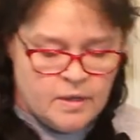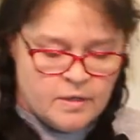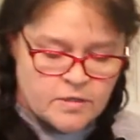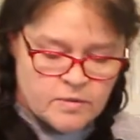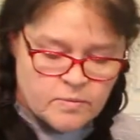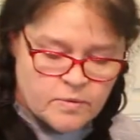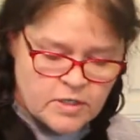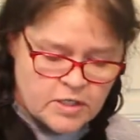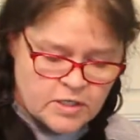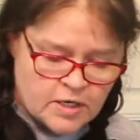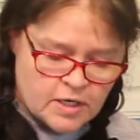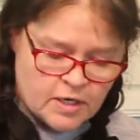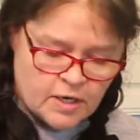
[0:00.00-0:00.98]
So we're
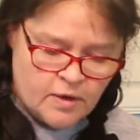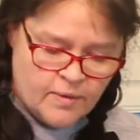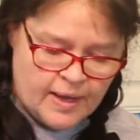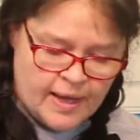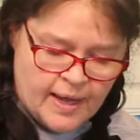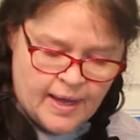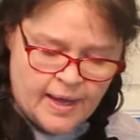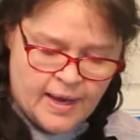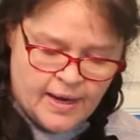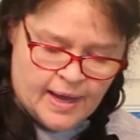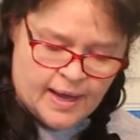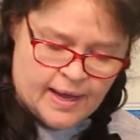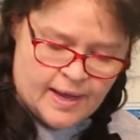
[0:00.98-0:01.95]
just going to go ahead
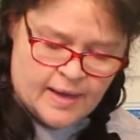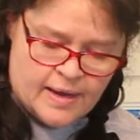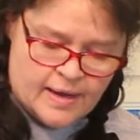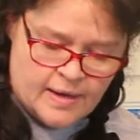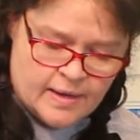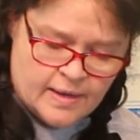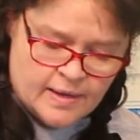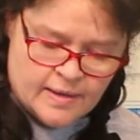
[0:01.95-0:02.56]
and